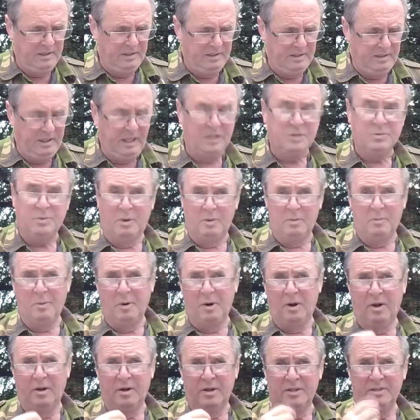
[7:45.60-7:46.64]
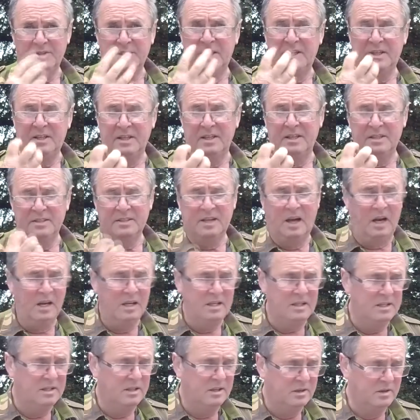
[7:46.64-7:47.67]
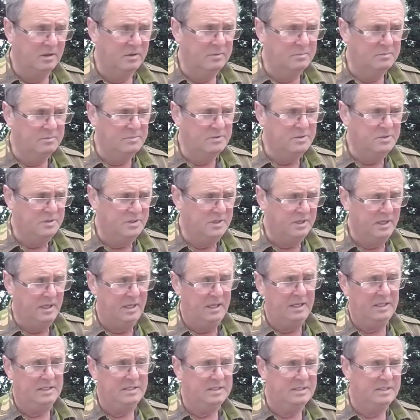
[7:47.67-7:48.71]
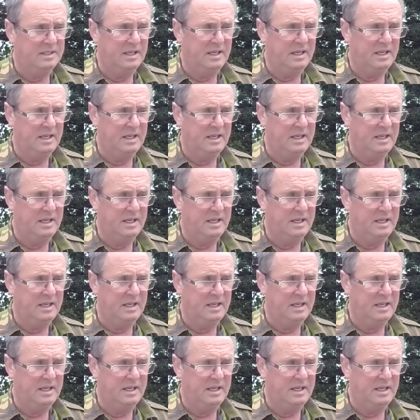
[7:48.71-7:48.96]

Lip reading: That's why we put it on our teeth. It'll tighten the gums and